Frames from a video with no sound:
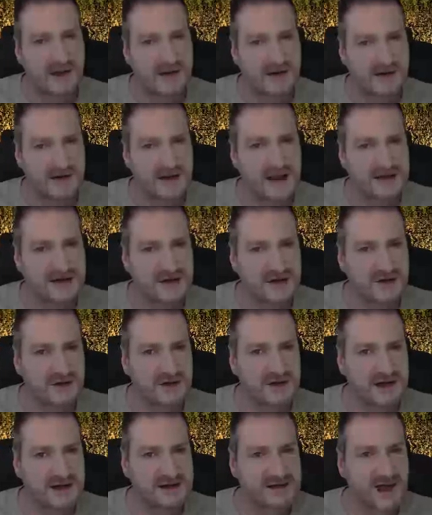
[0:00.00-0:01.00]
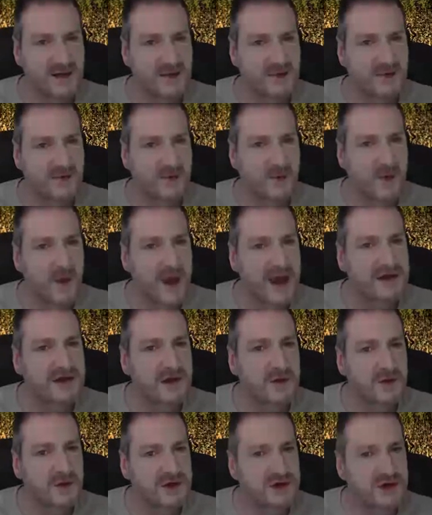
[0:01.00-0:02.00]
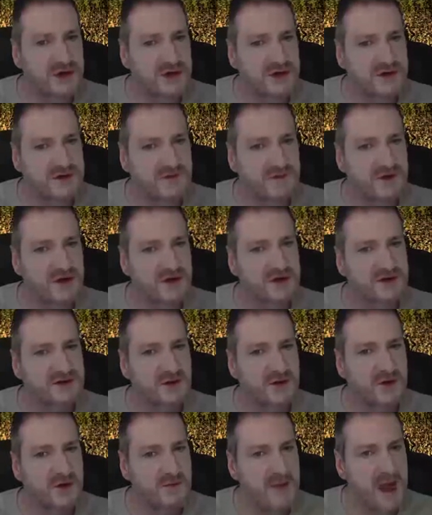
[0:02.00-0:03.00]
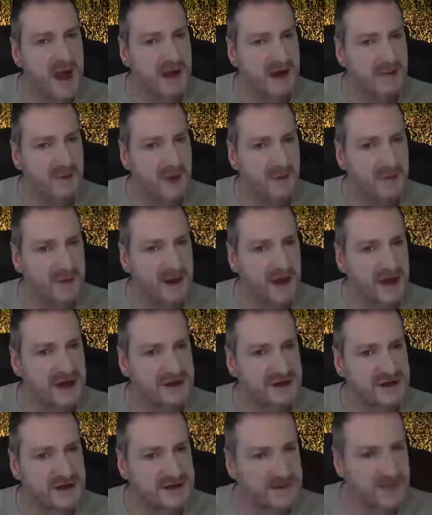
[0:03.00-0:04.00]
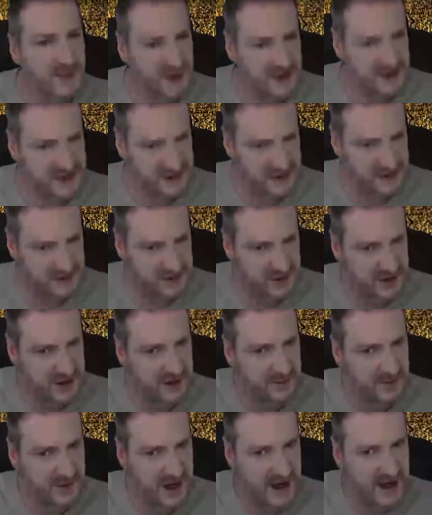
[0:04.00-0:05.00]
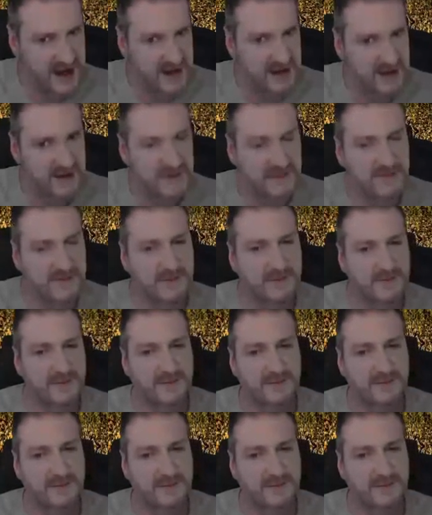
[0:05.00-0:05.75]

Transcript: And, and that's a good example of when you would use Vue's automatic population as opposed to doing it by hand.